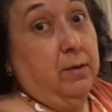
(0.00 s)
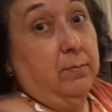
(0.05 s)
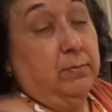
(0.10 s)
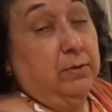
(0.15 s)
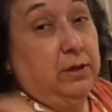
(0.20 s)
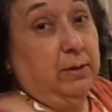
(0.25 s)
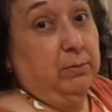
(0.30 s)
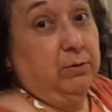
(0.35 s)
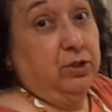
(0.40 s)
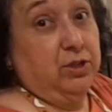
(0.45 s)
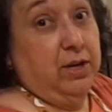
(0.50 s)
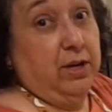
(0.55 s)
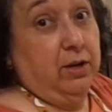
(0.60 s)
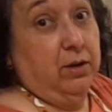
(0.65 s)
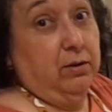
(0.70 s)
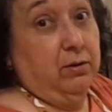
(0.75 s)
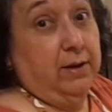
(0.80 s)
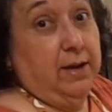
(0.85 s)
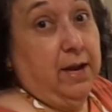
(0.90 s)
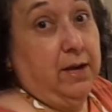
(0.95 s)
Double check
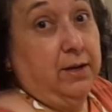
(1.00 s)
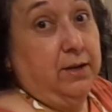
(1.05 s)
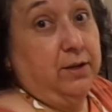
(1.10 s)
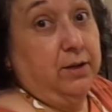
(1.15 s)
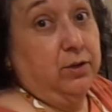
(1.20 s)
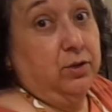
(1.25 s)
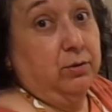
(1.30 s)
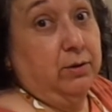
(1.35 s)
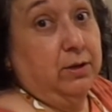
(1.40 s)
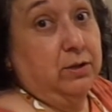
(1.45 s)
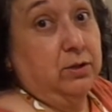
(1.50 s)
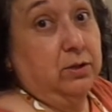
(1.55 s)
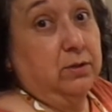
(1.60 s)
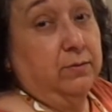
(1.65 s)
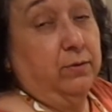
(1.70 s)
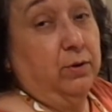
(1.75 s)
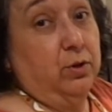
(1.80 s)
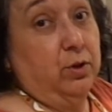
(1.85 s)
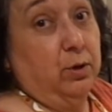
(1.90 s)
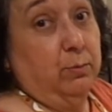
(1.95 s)
your canning instructions
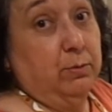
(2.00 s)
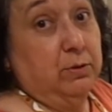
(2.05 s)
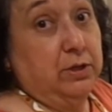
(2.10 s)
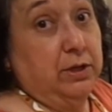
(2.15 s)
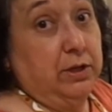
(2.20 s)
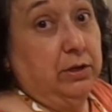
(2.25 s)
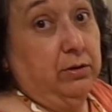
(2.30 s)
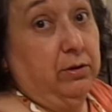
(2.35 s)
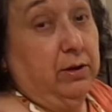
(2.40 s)
for your particular